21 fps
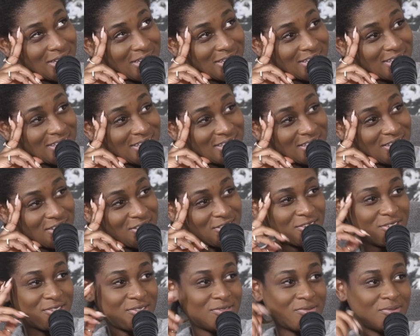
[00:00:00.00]
like six
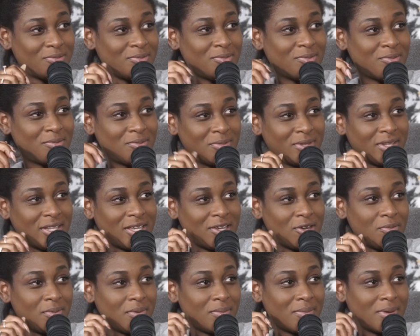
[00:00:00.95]
years. Can we get some? When they
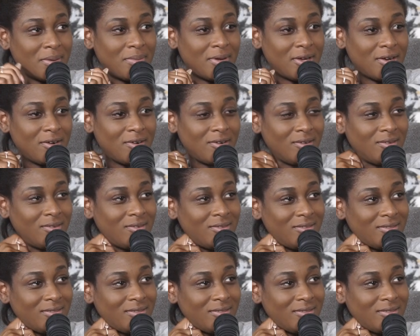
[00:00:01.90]
open my barrel